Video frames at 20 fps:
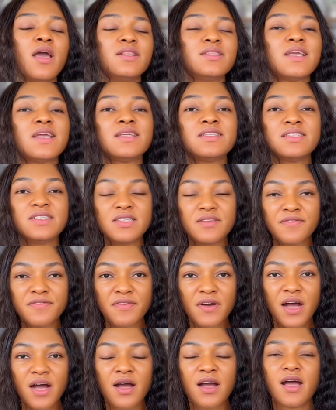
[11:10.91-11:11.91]
they
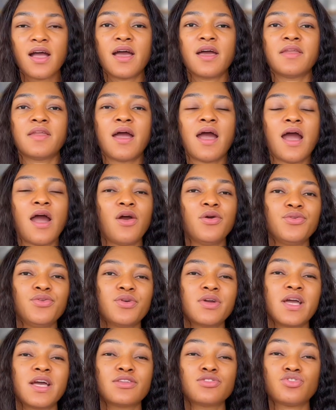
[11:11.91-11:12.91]
differ and how you
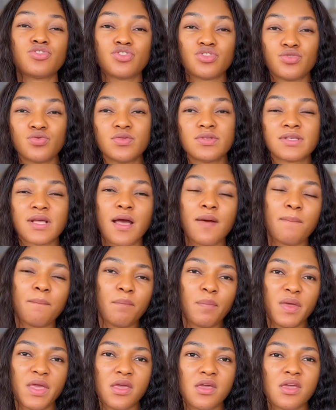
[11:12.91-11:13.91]
can choose and
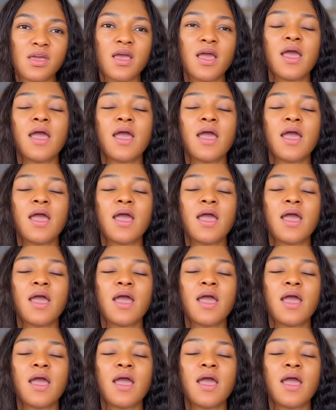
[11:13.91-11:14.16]
pick